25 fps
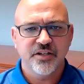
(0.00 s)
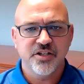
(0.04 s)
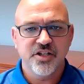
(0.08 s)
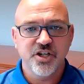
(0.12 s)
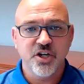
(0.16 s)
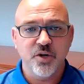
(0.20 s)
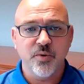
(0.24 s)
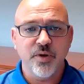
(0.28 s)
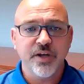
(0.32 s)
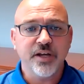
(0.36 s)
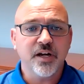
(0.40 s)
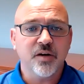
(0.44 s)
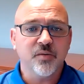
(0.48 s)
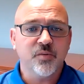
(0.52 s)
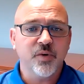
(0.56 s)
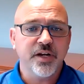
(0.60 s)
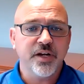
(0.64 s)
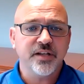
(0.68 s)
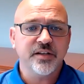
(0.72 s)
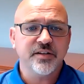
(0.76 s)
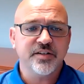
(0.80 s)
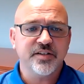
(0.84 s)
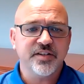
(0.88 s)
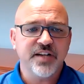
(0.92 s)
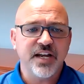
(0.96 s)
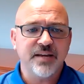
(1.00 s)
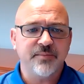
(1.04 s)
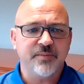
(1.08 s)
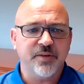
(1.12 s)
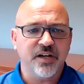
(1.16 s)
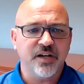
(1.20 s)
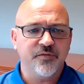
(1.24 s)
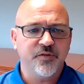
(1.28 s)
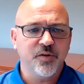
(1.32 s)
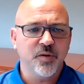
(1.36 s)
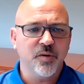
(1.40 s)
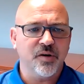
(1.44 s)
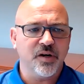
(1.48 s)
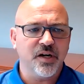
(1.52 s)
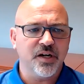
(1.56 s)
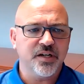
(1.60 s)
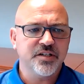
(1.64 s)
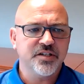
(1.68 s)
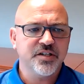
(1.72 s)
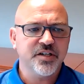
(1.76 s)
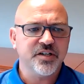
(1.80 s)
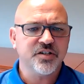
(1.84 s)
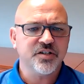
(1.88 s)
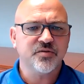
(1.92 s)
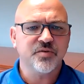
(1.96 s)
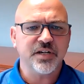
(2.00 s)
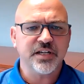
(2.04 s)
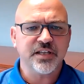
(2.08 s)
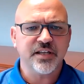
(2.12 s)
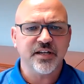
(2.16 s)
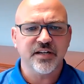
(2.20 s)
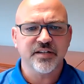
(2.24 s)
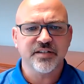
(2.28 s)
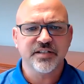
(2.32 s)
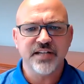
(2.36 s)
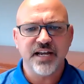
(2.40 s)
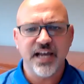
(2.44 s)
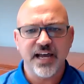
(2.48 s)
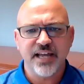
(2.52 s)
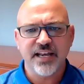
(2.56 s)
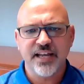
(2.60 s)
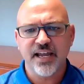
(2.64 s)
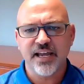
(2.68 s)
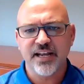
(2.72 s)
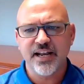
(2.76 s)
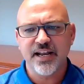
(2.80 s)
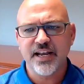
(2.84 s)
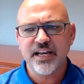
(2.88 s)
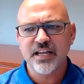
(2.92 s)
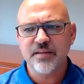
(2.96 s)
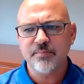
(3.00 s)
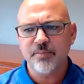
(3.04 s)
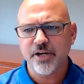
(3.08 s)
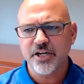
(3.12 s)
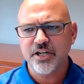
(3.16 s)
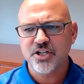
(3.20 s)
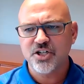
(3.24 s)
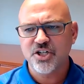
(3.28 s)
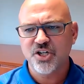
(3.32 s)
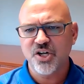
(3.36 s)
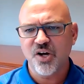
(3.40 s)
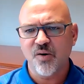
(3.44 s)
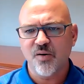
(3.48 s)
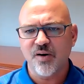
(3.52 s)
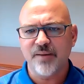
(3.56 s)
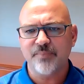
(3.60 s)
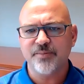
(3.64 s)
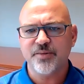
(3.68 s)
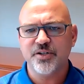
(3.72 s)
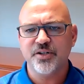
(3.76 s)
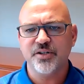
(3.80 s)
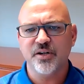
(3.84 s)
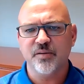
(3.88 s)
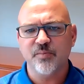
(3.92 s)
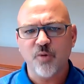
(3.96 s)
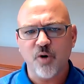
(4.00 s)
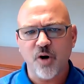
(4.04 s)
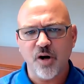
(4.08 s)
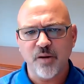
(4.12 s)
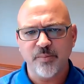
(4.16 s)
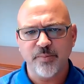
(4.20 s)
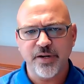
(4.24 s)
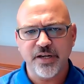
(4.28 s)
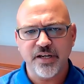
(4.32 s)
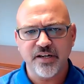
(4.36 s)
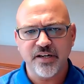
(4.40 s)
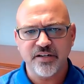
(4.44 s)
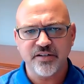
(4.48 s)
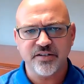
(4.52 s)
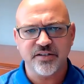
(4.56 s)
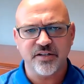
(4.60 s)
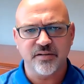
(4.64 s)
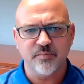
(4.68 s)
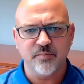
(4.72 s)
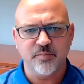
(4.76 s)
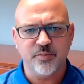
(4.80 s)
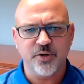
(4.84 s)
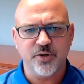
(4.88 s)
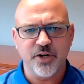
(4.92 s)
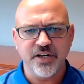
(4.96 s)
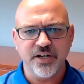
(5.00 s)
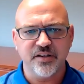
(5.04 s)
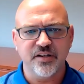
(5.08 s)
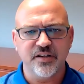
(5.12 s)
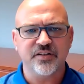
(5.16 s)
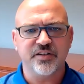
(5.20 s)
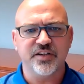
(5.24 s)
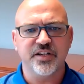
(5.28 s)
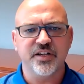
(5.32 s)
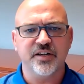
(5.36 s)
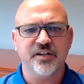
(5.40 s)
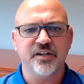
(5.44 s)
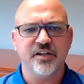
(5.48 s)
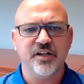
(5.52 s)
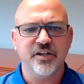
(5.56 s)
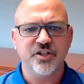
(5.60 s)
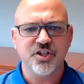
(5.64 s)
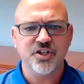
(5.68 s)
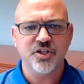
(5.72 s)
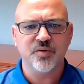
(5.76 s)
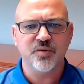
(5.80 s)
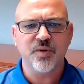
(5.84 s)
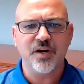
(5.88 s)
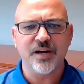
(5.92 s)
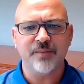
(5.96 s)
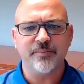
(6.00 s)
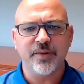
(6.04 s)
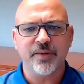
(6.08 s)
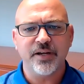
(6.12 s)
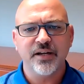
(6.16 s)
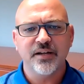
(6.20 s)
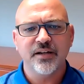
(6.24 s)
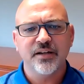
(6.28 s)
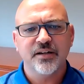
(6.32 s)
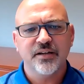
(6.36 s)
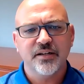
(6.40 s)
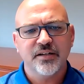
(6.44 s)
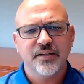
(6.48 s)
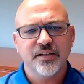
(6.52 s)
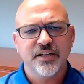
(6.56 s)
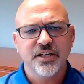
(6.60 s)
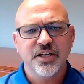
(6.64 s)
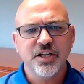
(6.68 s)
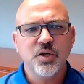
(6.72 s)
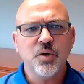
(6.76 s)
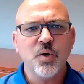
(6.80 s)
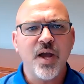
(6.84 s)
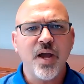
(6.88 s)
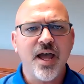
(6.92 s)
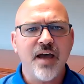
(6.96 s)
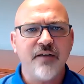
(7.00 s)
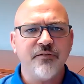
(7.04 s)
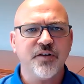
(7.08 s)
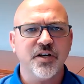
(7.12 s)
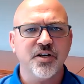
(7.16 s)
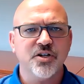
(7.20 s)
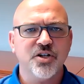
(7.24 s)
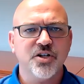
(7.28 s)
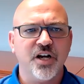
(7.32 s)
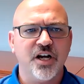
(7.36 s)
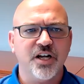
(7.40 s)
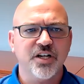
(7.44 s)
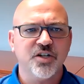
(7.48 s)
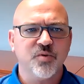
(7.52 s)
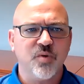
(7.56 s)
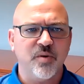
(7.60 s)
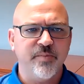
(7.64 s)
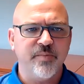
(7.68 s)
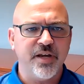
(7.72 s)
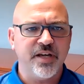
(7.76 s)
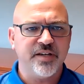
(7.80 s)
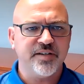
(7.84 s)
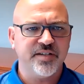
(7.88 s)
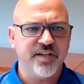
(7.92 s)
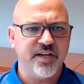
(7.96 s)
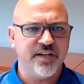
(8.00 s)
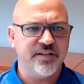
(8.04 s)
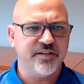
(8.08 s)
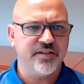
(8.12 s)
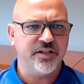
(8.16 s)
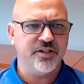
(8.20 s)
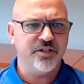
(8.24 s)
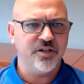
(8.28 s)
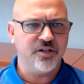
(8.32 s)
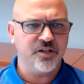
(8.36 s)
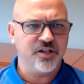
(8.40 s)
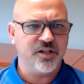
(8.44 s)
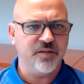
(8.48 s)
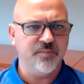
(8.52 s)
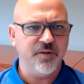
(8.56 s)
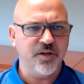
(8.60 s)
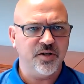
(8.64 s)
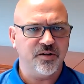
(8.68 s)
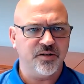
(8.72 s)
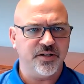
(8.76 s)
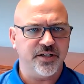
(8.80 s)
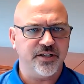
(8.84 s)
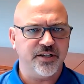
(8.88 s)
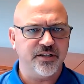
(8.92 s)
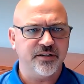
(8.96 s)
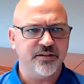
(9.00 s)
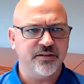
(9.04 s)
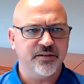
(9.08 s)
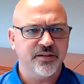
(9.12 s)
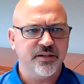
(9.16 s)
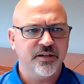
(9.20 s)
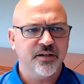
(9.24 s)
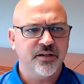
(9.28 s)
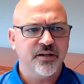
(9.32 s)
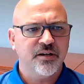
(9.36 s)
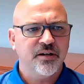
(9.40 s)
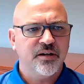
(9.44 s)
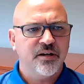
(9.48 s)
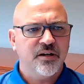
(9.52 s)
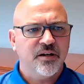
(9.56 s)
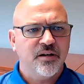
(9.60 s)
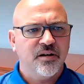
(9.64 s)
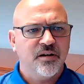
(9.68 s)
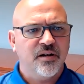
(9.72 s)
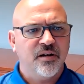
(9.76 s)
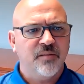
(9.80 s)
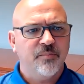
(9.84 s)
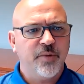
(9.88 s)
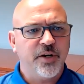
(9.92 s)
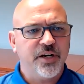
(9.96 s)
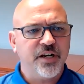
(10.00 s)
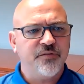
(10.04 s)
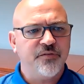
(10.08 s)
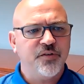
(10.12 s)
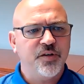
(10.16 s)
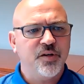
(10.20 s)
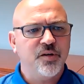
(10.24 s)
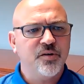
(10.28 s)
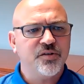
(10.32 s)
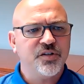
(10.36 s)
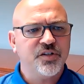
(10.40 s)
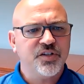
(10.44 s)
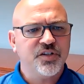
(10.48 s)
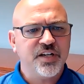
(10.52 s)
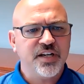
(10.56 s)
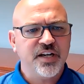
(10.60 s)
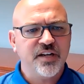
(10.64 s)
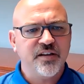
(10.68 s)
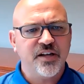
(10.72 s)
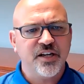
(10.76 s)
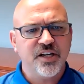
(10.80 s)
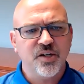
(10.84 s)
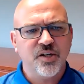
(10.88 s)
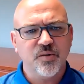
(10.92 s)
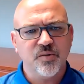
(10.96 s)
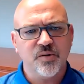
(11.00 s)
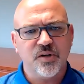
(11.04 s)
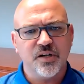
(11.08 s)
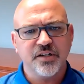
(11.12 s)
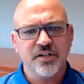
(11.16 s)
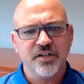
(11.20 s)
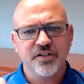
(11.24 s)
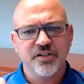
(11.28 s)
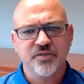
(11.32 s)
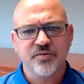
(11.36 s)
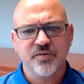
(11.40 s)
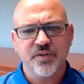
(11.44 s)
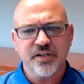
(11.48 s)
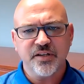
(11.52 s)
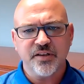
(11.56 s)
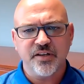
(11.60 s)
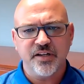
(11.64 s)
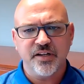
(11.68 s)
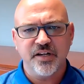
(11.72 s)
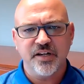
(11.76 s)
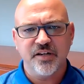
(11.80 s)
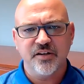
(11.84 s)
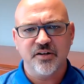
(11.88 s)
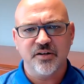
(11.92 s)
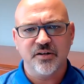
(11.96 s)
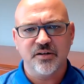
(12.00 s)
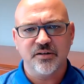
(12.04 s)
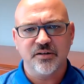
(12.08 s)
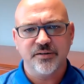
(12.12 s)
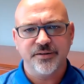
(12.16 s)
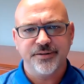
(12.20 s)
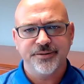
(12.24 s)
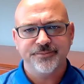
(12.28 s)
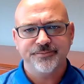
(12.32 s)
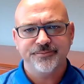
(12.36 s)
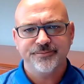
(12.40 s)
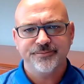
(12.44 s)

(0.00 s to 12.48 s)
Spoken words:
doing a written statement. If you are a district that has not had anybody show up to your board meetings and bring this issue up, you have to judge what makes sense in your community. But if you see that you are a district that either